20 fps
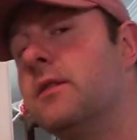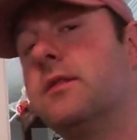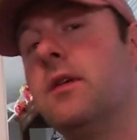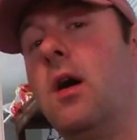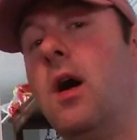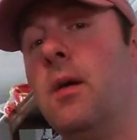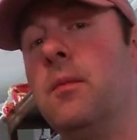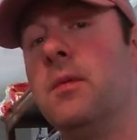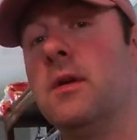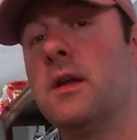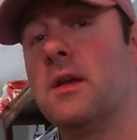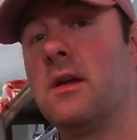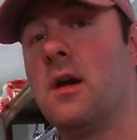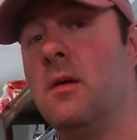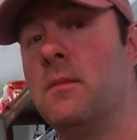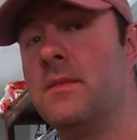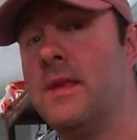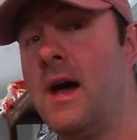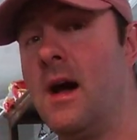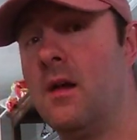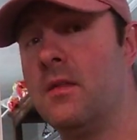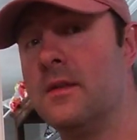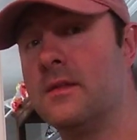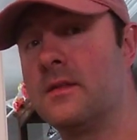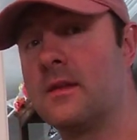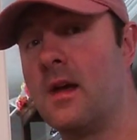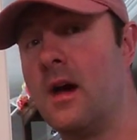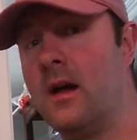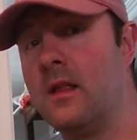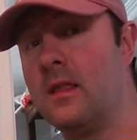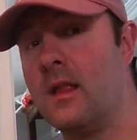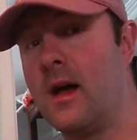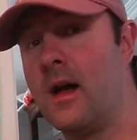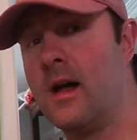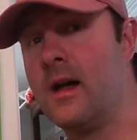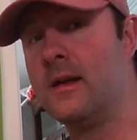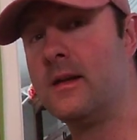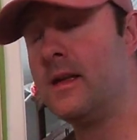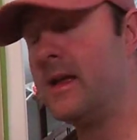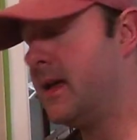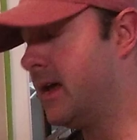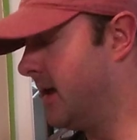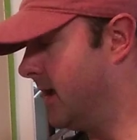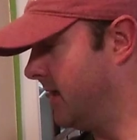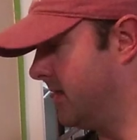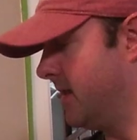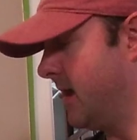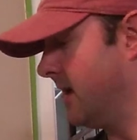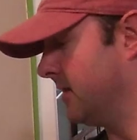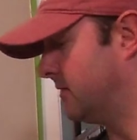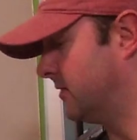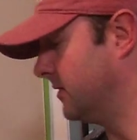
So I'm going to come down this cut line and that